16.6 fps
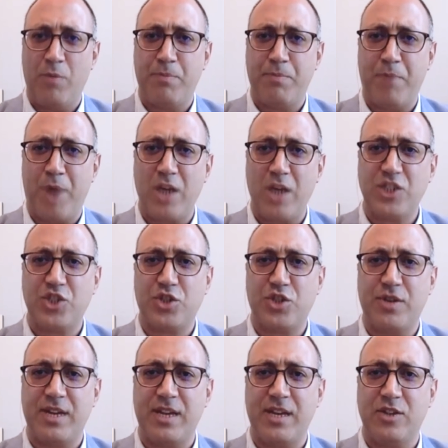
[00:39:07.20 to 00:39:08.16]

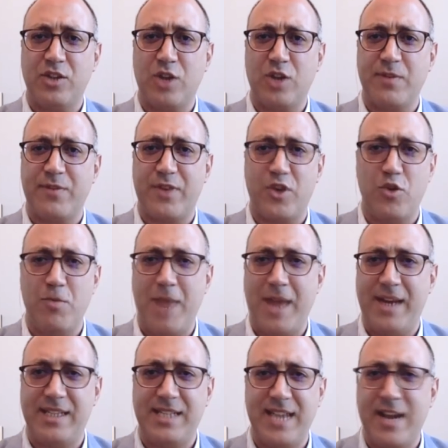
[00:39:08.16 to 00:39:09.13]
posturing in terms of
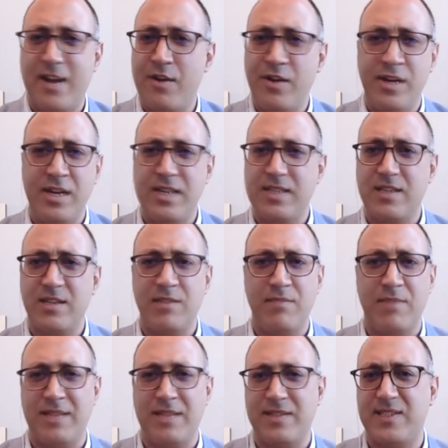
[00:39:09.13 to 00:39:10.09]

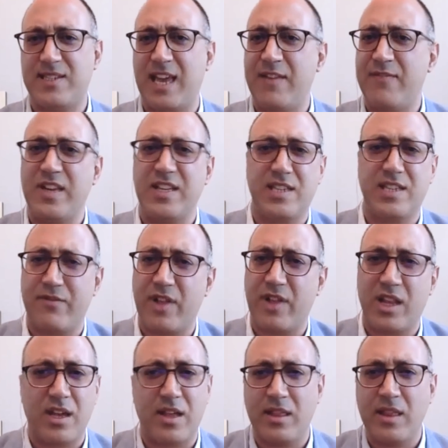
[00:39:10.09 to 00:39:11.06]
humanitarianism and saving
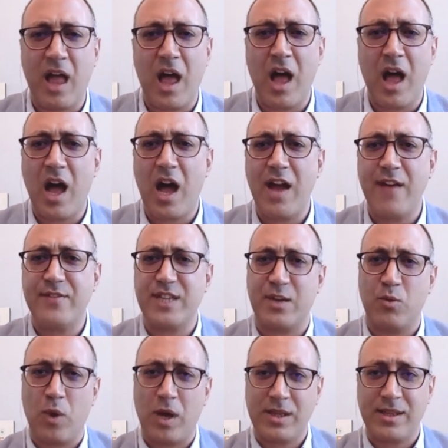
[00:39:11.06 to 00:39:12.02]
civilian lives
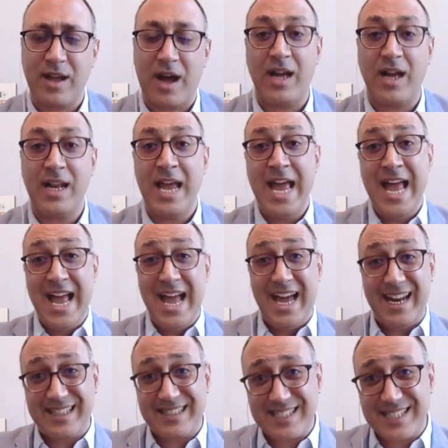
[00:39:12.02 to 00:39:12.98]
and whatnot.
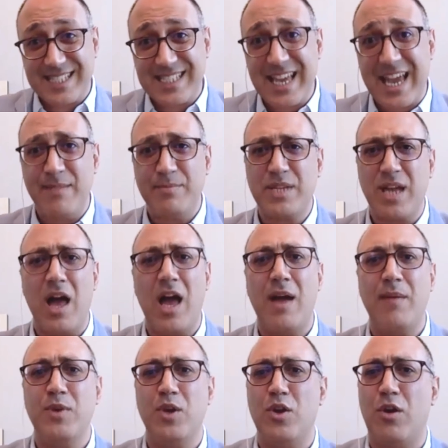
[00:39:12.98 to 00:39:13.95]
And at the same
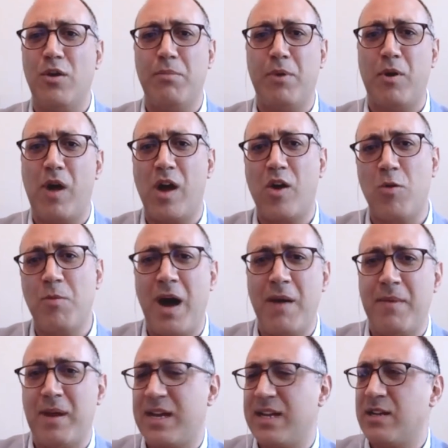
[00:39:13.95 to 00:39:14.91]
time, Barack
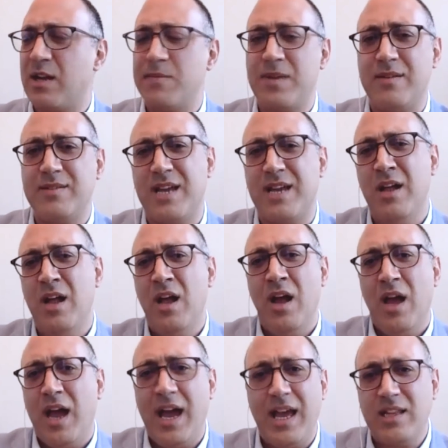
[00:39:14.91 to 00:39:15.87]
Obama can come down and say,
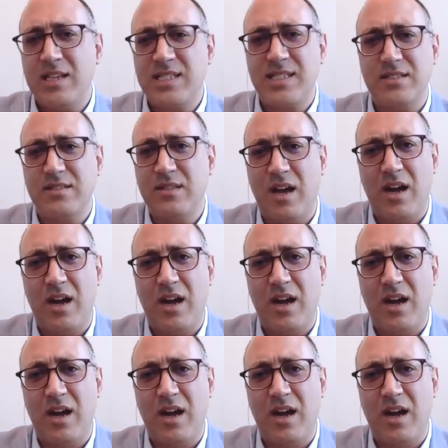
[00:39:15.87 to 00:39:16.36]
hey, listen,